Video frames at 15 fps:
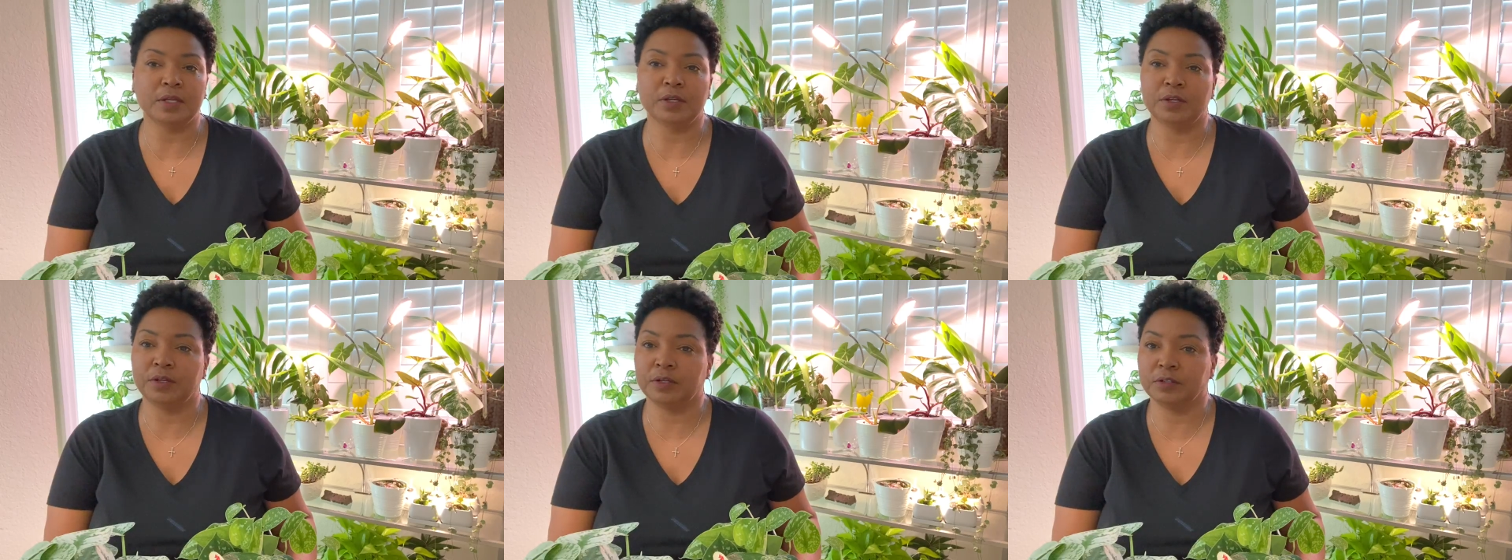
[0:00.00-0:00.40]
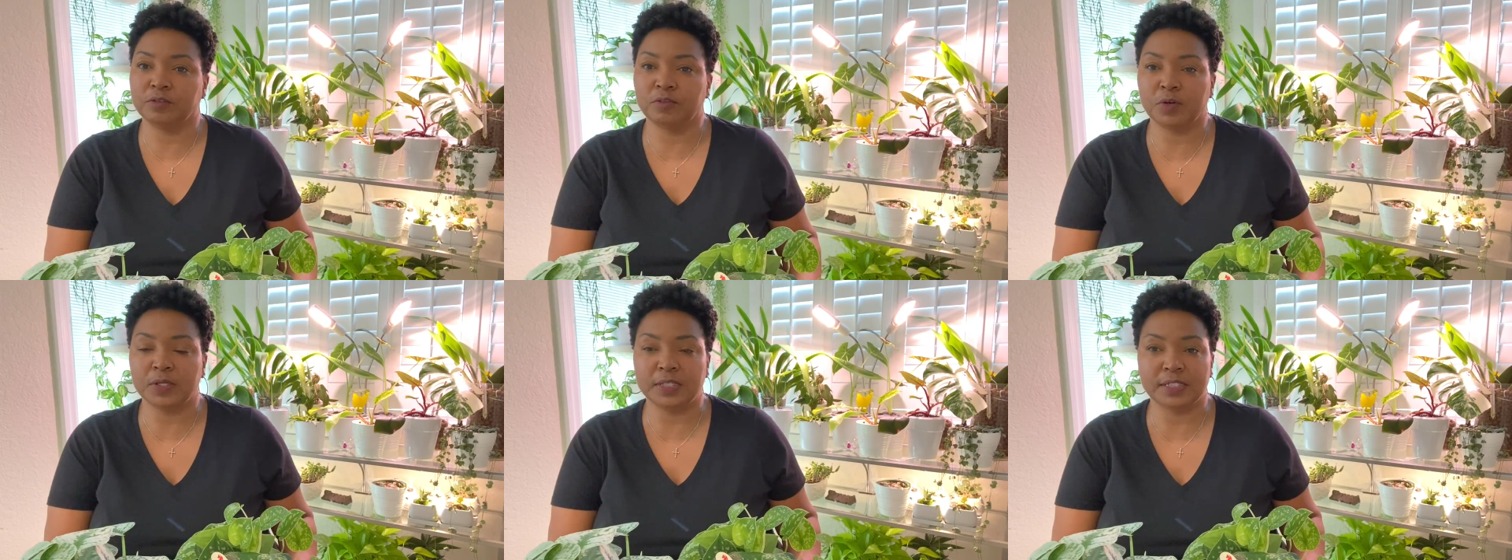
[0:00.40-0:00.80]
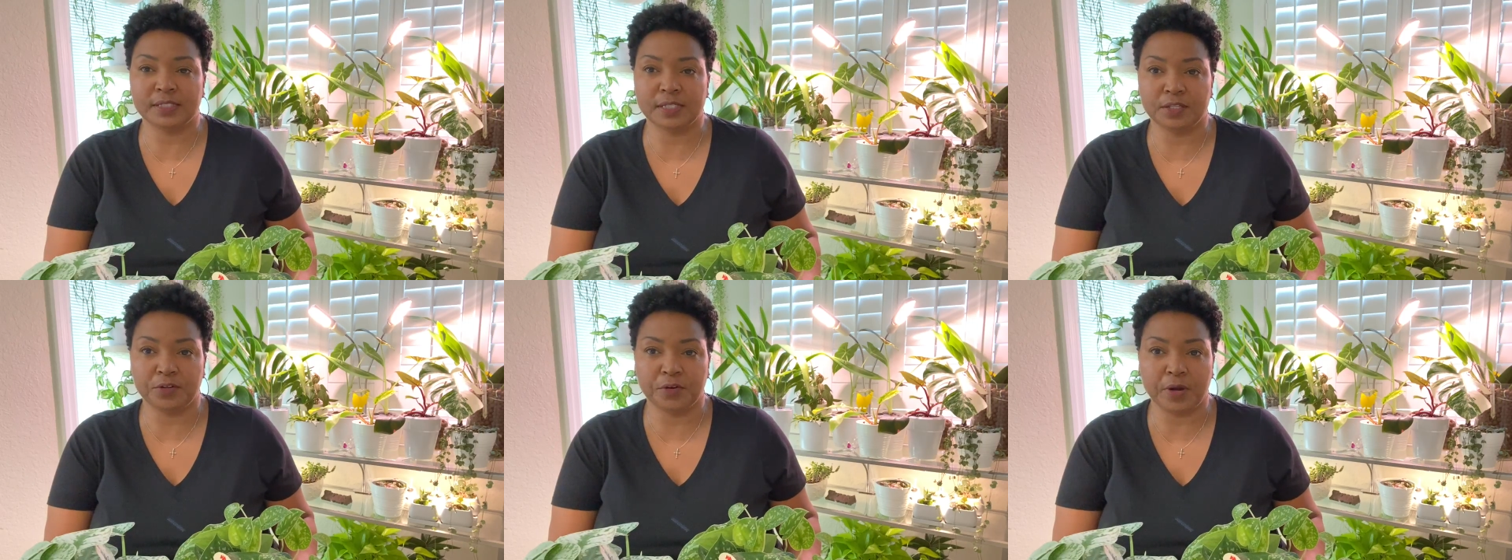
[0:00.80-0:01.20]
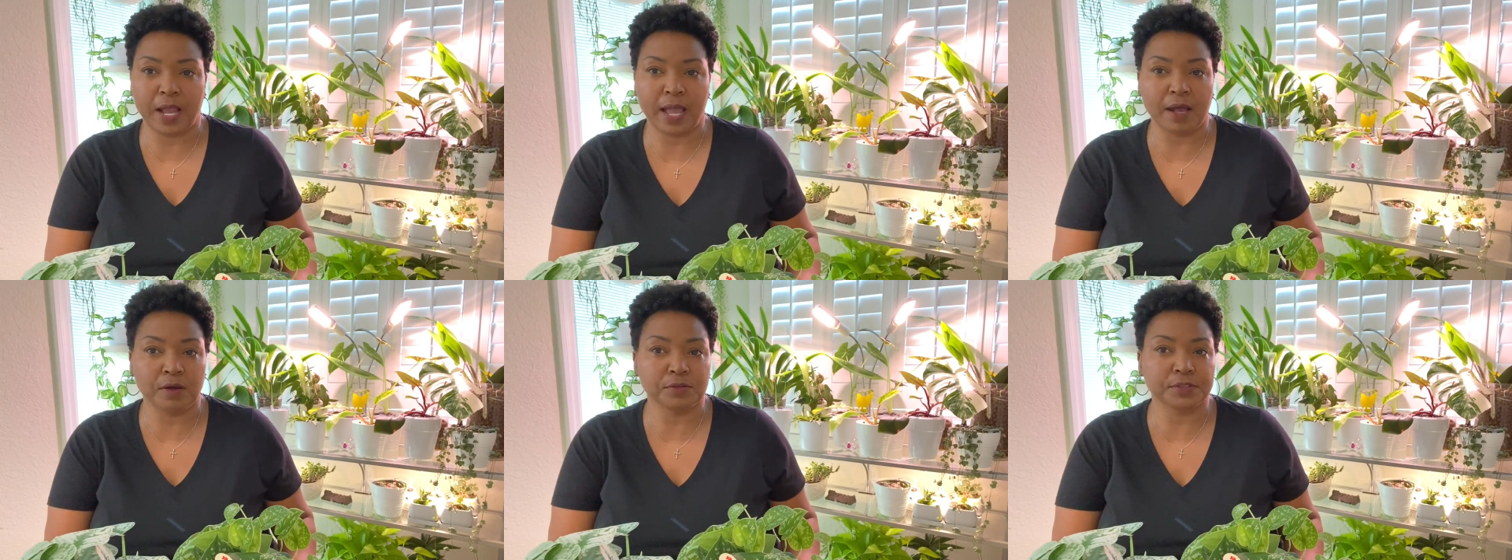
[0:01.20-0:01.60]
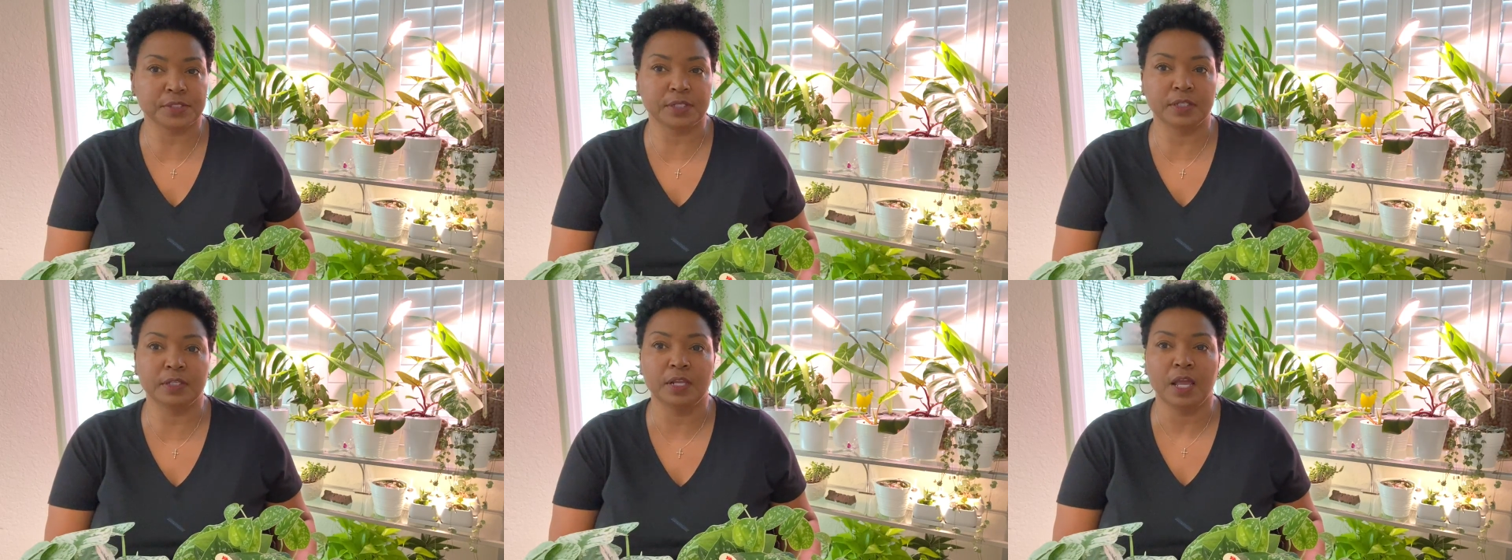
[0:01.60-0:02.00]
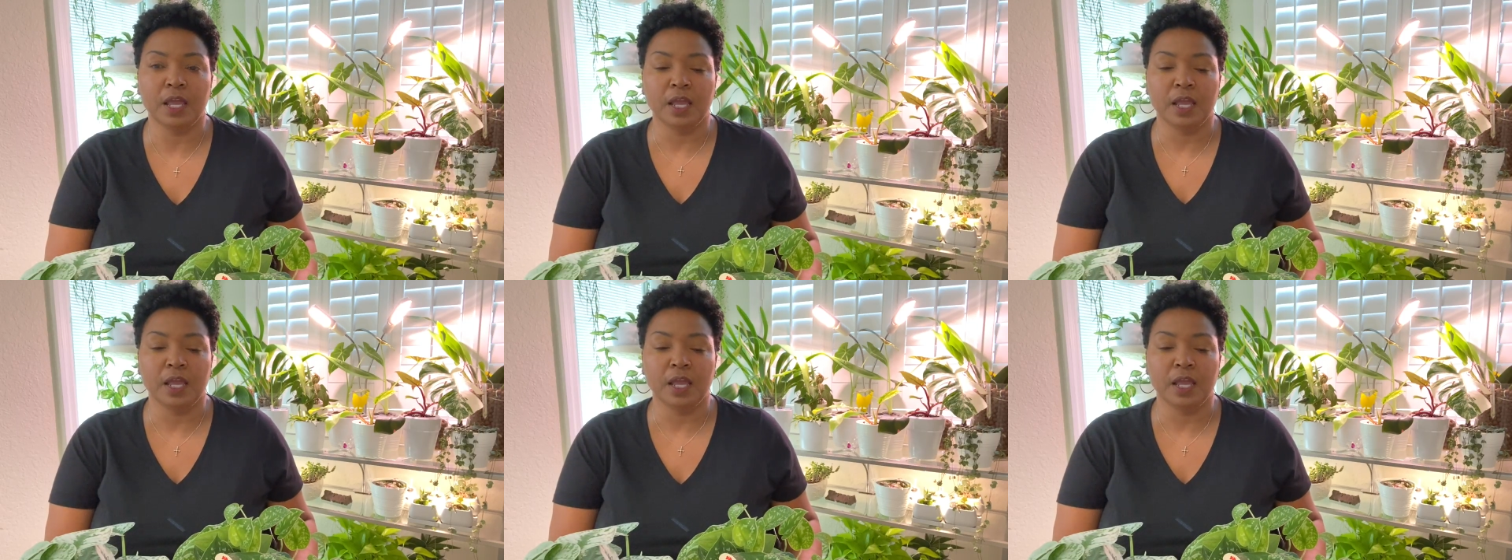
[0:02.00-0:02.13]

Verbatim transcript: you're growing this in your house and